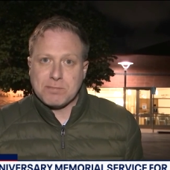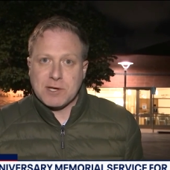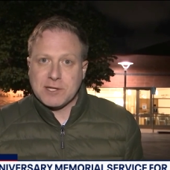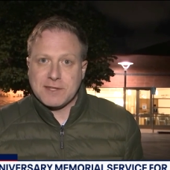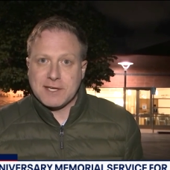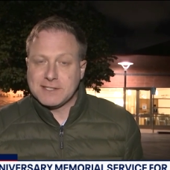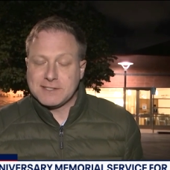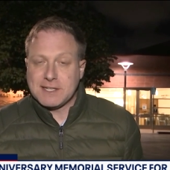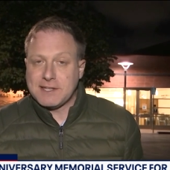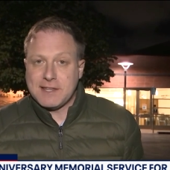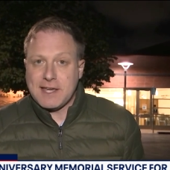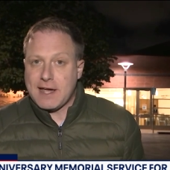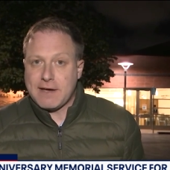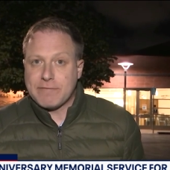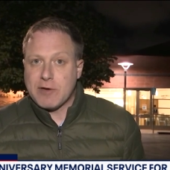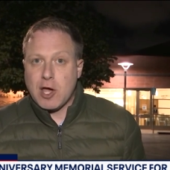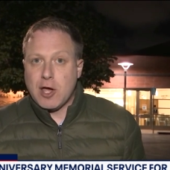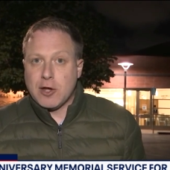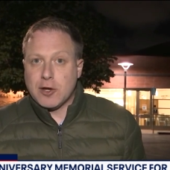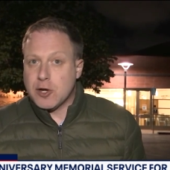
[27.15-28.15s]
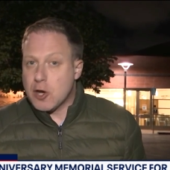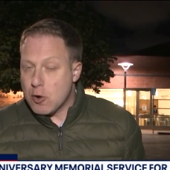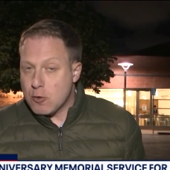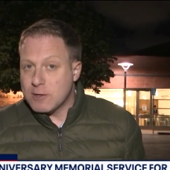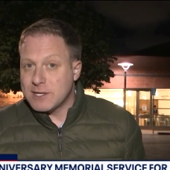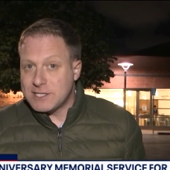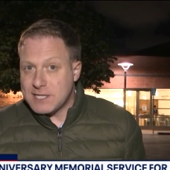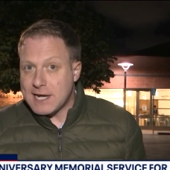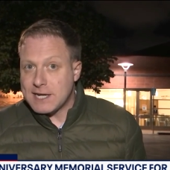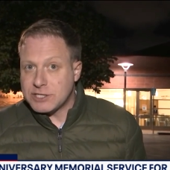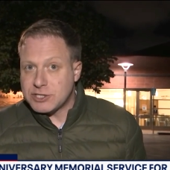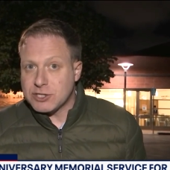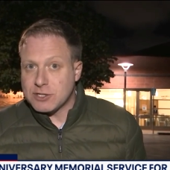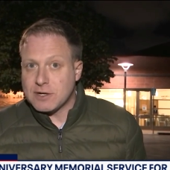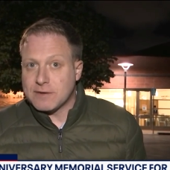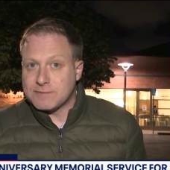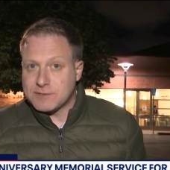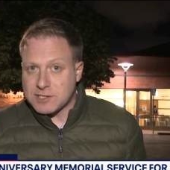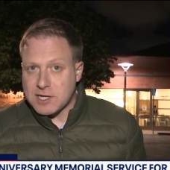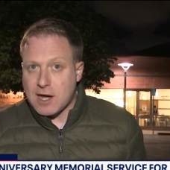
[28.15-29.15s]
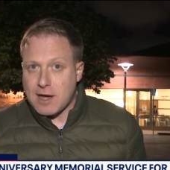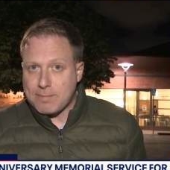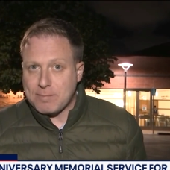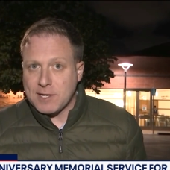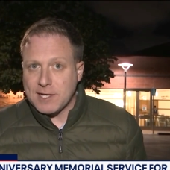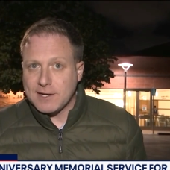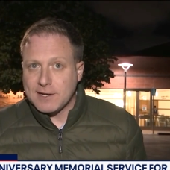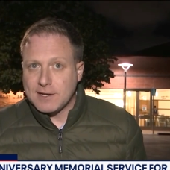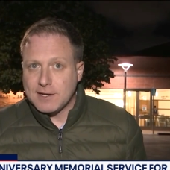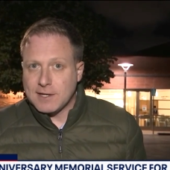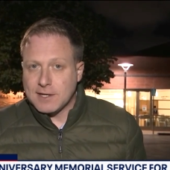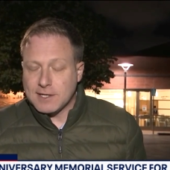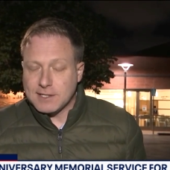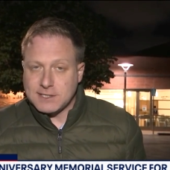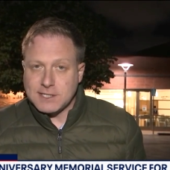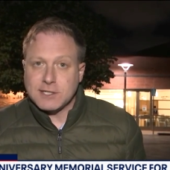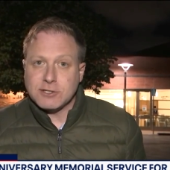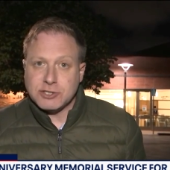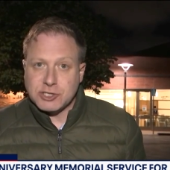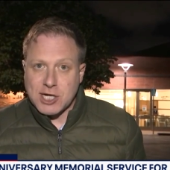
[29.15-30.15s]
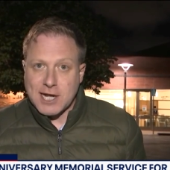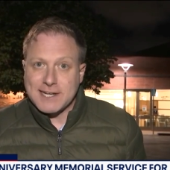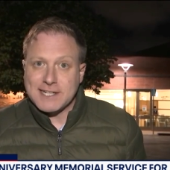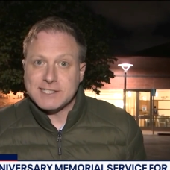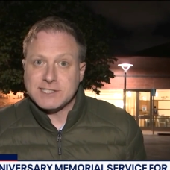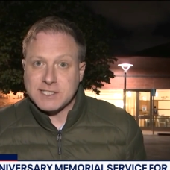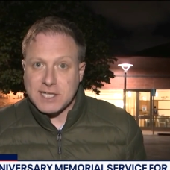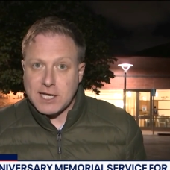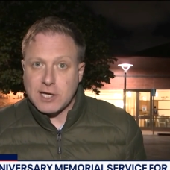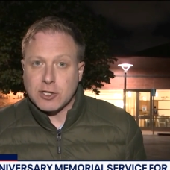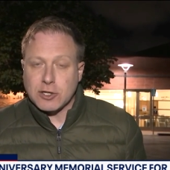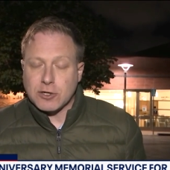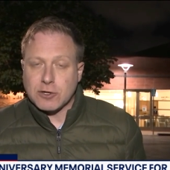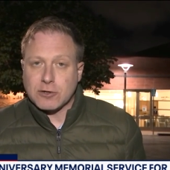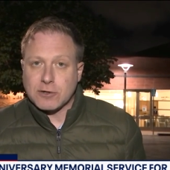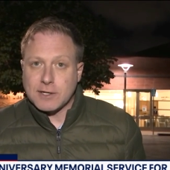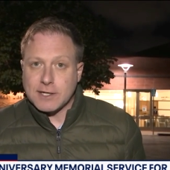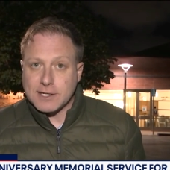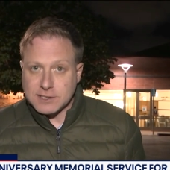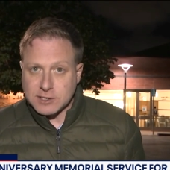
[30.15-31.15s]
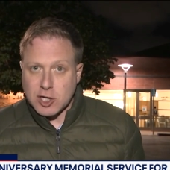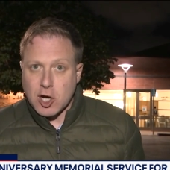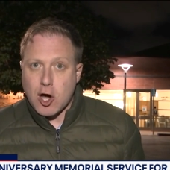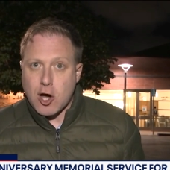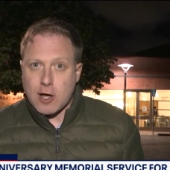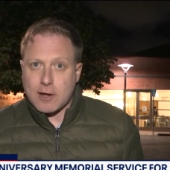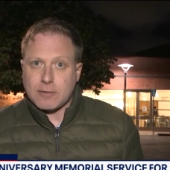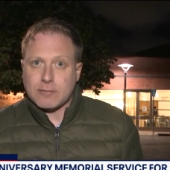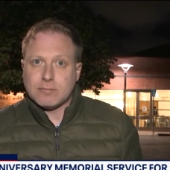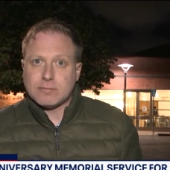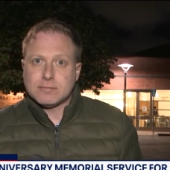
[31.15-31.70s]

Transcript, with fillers: but they say they have no intention of stopping until Jenny's killer is caught.